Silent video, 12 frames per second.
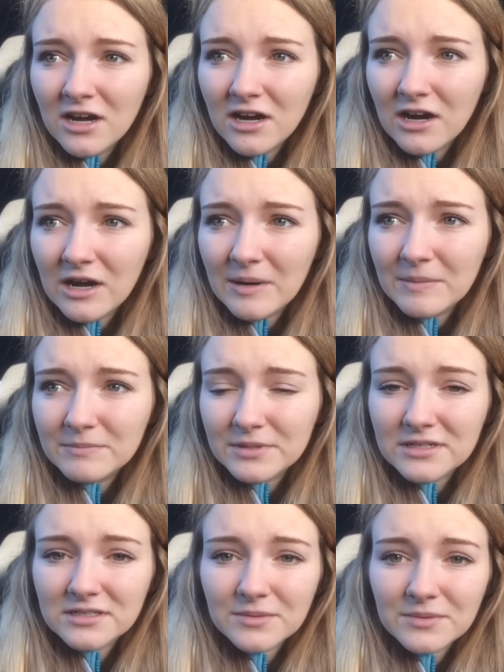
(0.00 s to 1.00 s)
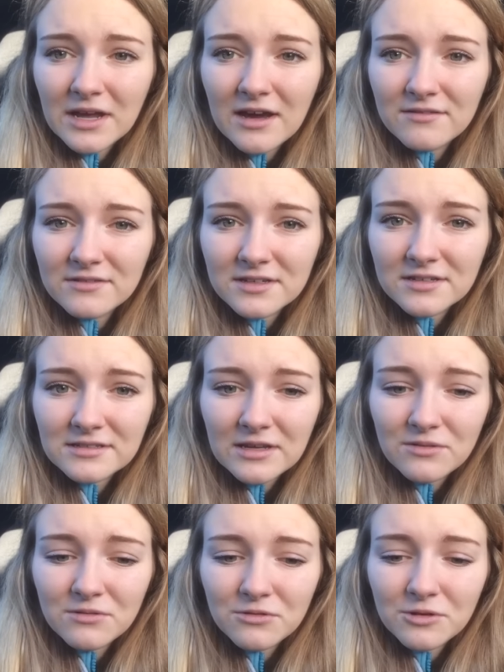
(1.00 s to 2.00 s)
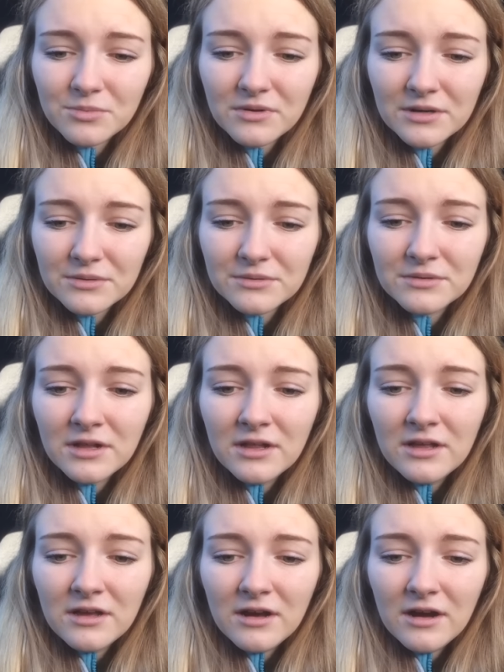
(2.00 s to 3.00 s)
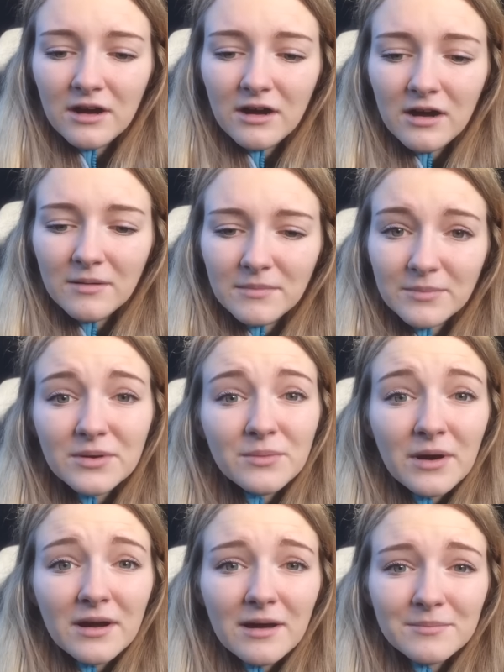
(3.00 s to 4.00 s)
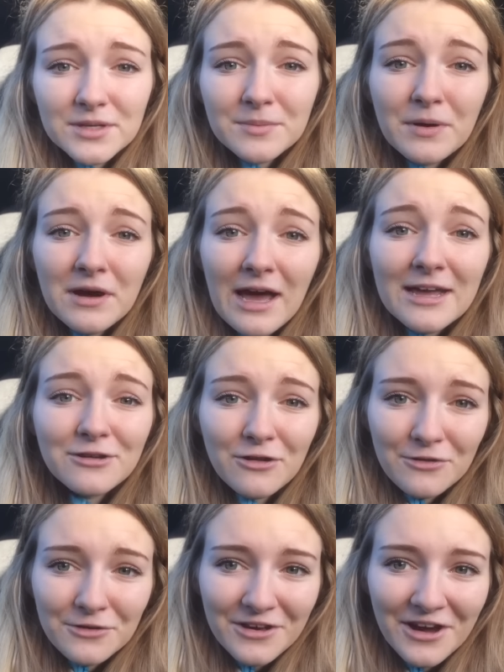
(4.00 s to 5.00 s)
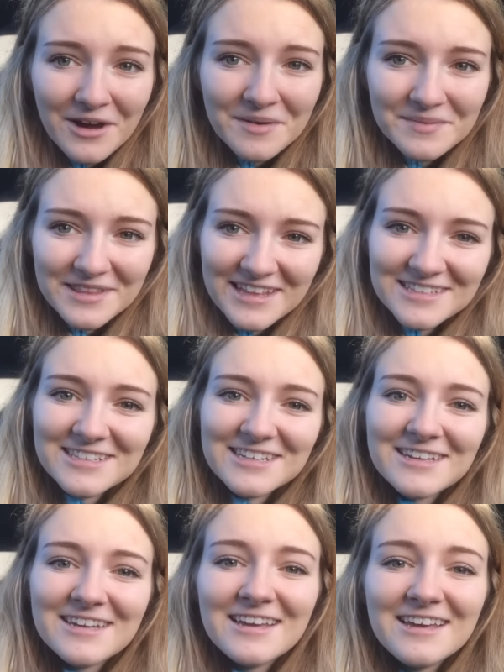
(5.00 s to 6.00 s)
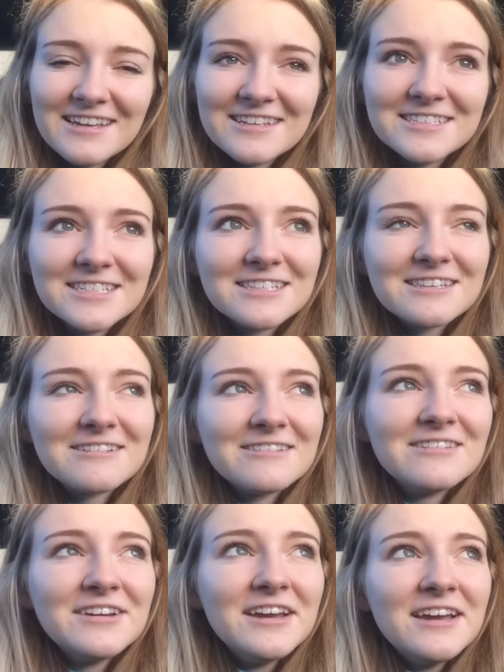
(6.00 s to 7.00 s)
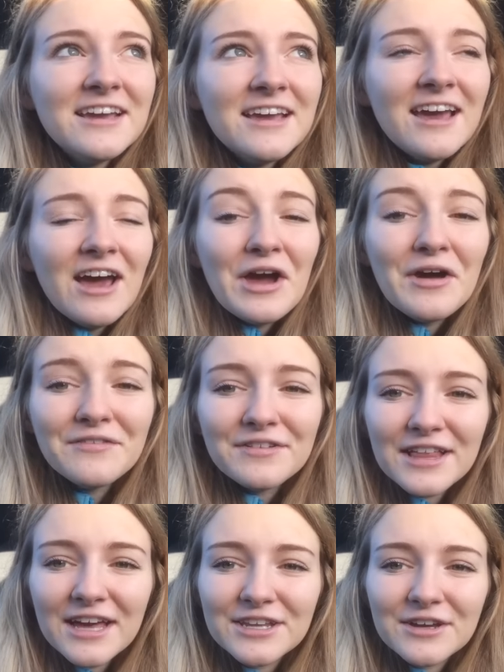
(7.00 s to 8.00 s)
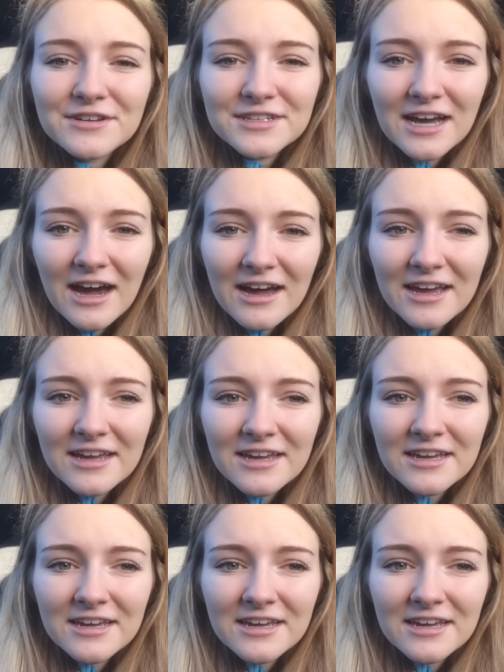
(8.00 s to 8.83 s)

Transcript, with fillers: um, because I won't have like a saddle or a bridle. Um, I'm gonna wear, I'm gonna put a head collar on her, but that's like it, so hopefully I don't die.